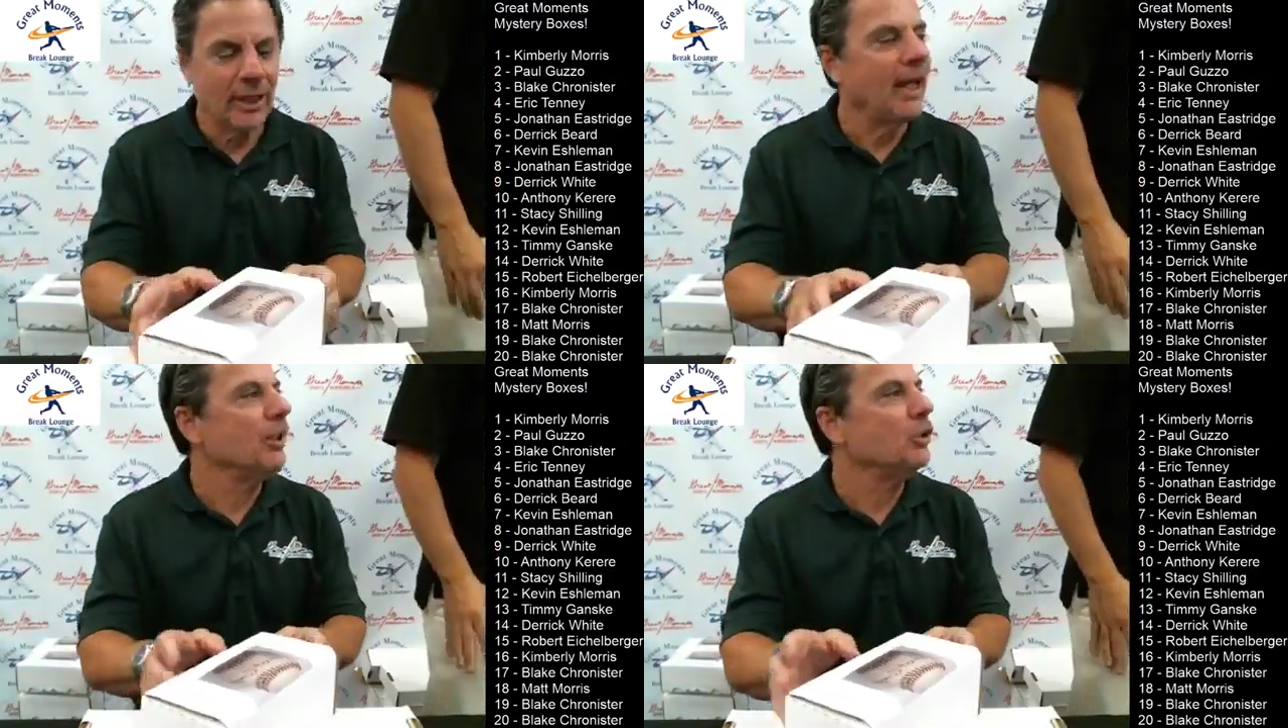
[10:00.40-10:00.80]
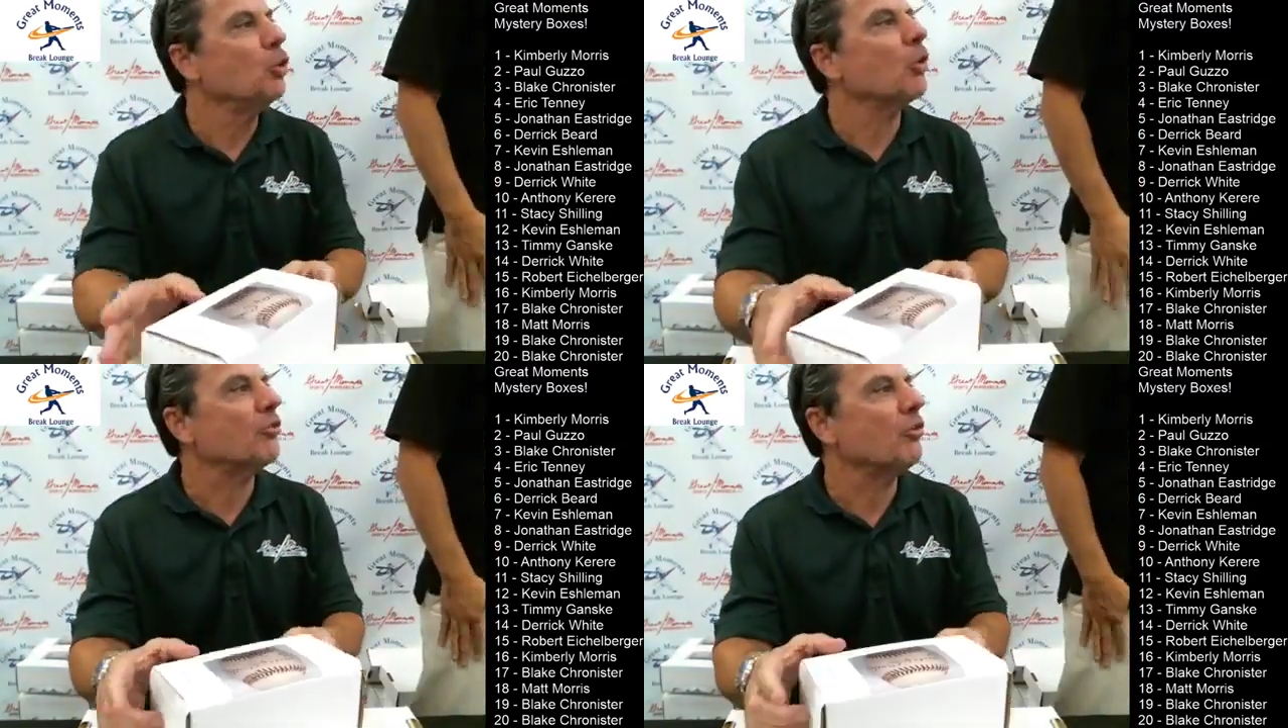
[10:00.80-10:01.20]
Hey, you
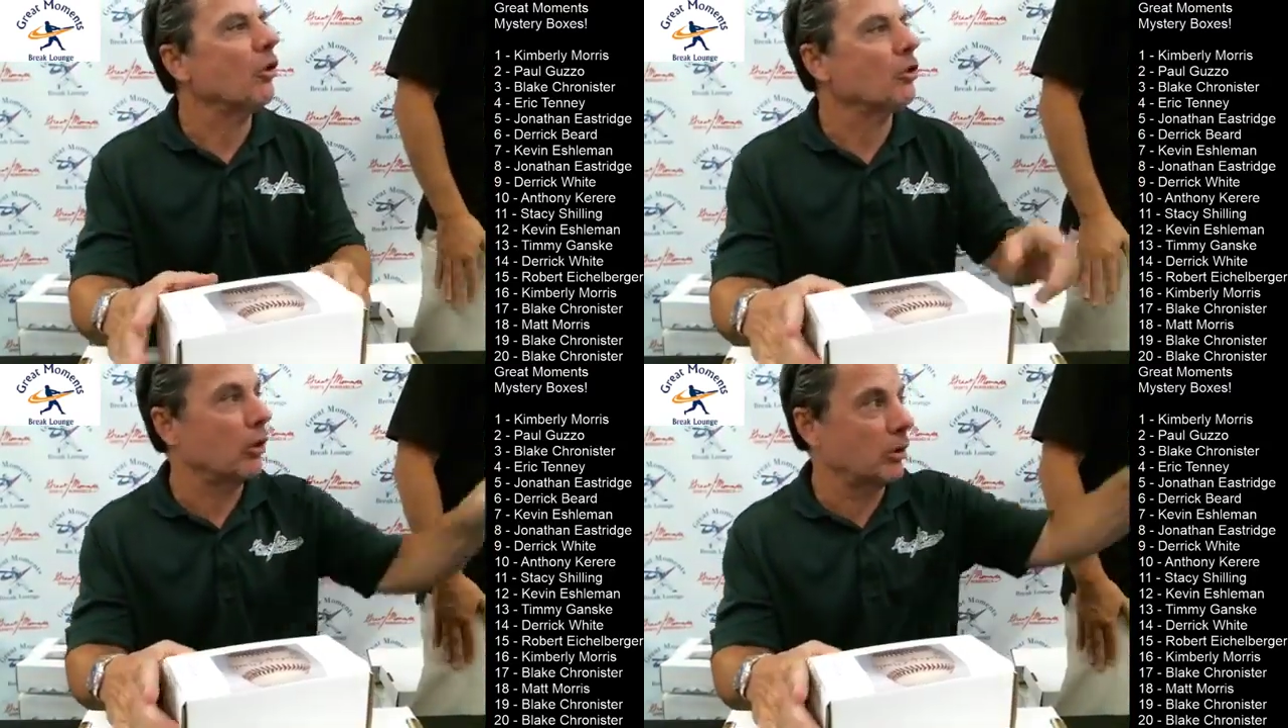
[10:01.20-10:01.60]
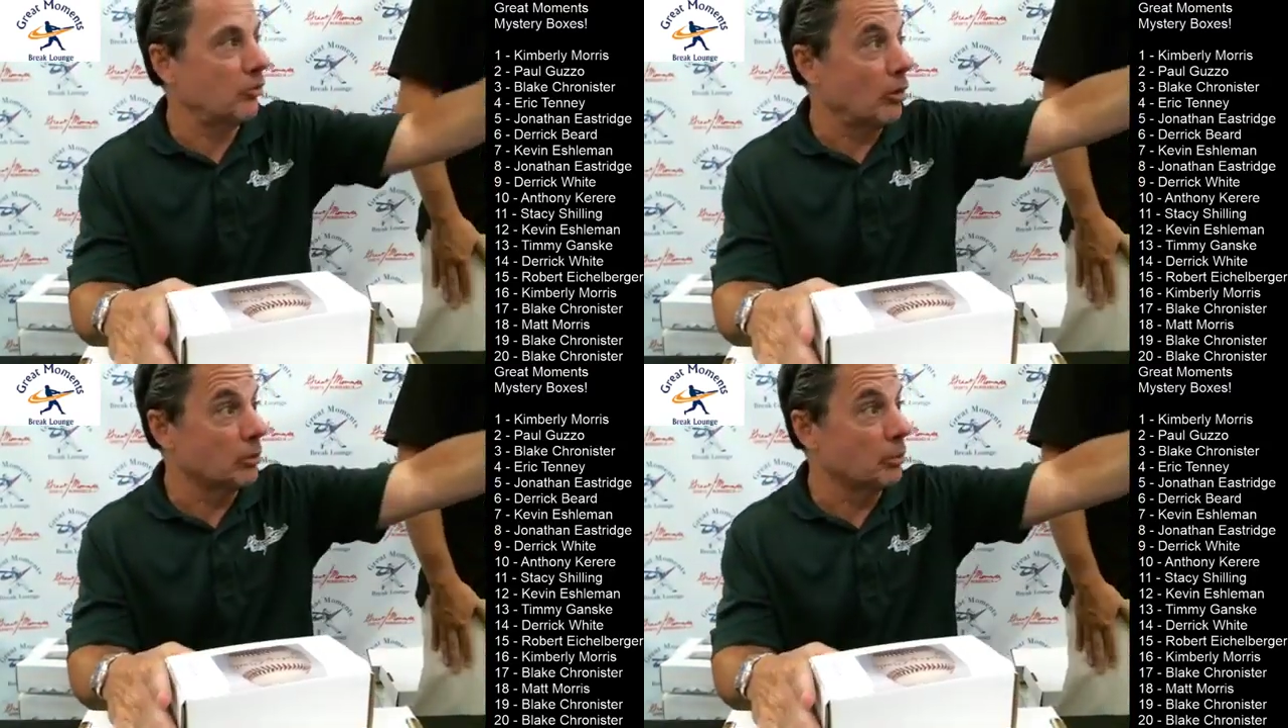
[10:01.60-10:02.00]
want to talk cards?
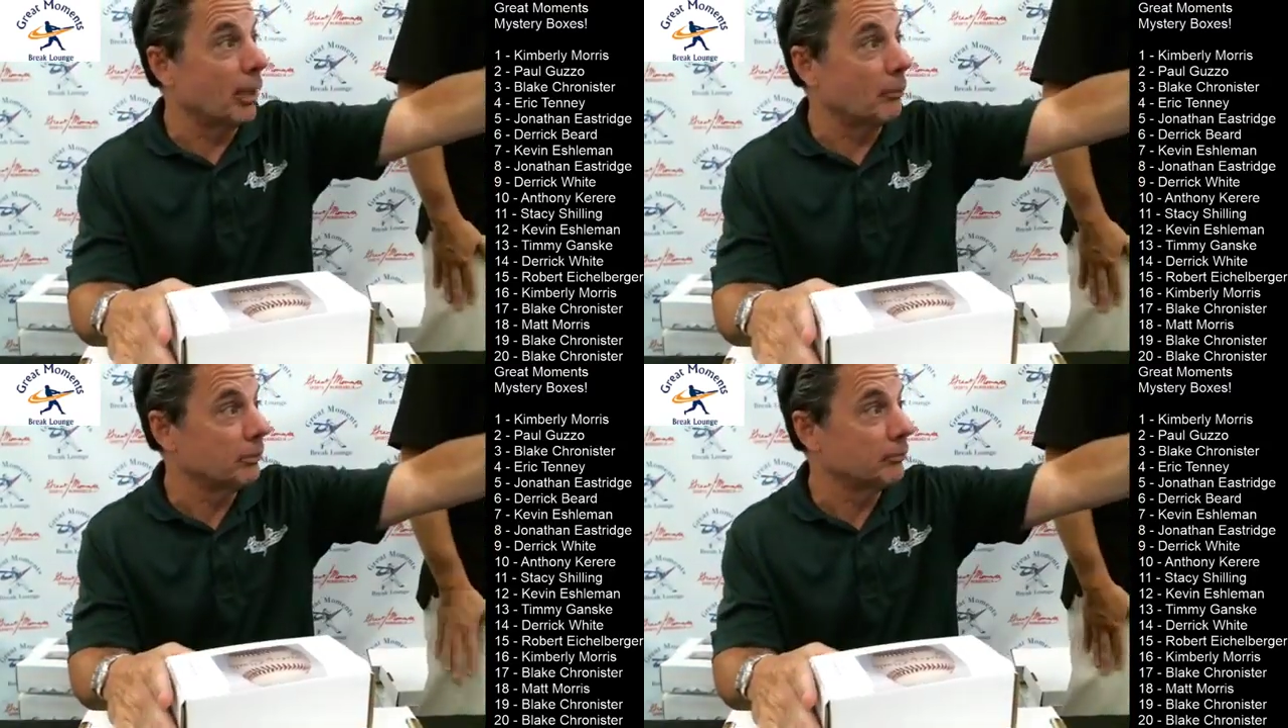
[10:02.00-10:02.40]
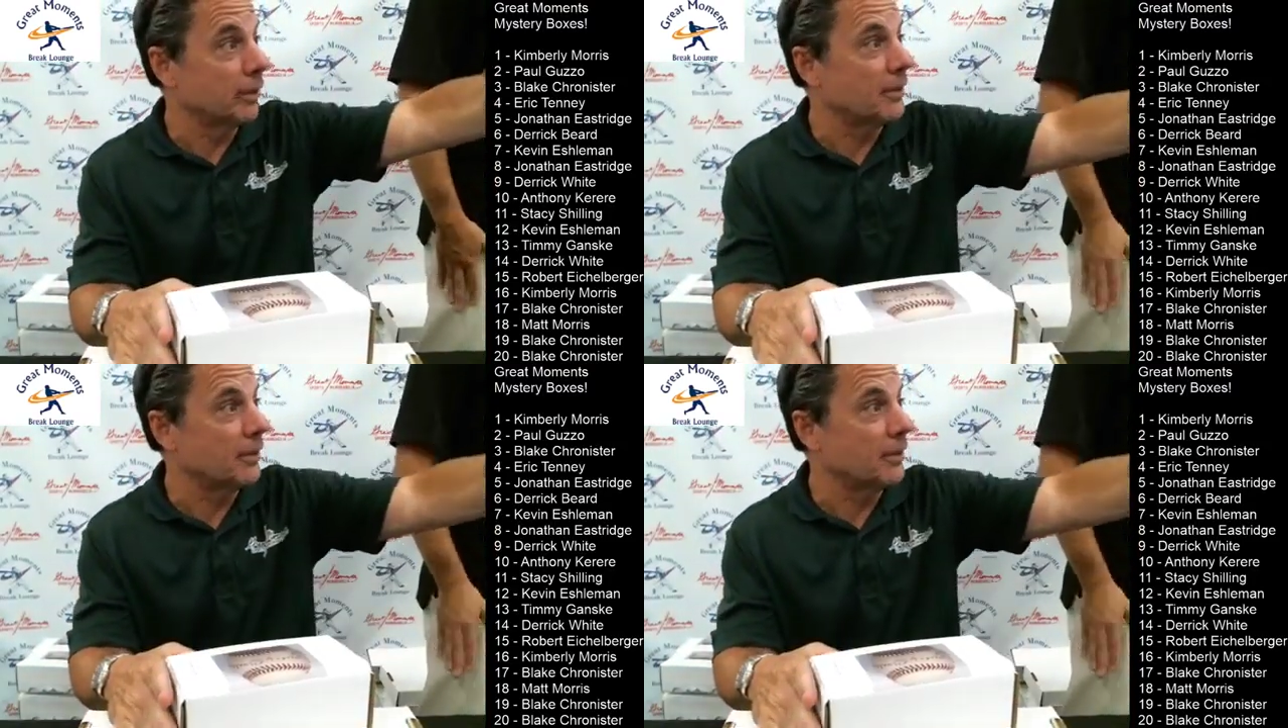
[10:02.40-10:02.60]
Talk to Bob right